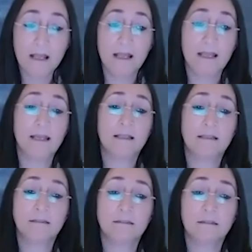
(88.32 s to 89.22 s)

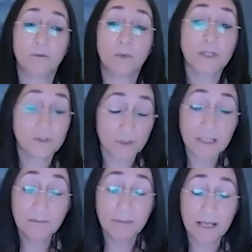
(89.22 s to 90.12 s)
And we're
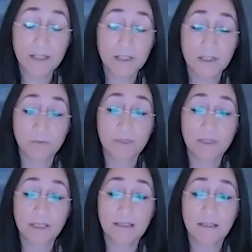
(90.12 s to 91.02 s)
treating patients with
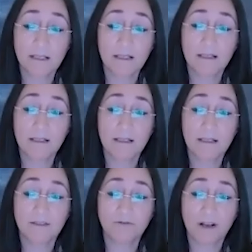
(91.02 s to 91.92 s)
these
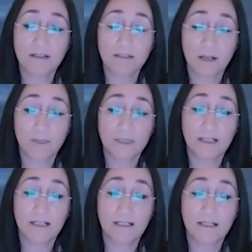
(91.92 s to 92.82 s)
uh, drugs now in
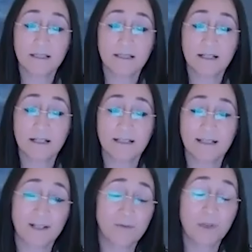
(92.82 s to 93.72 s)
clinical studies,
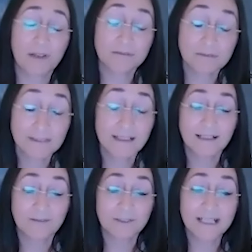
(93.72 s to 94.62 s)
and we have
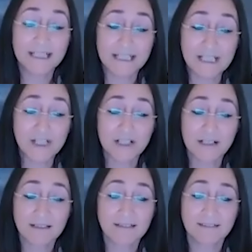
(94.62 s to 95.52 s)
really
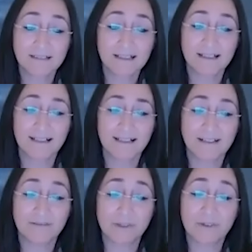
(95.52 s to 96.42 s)
initial,
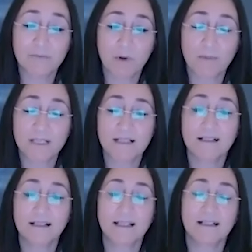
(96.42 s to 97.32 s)
uh, very promising
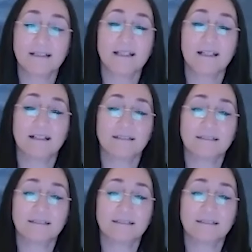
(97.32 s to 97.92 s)
clinical data.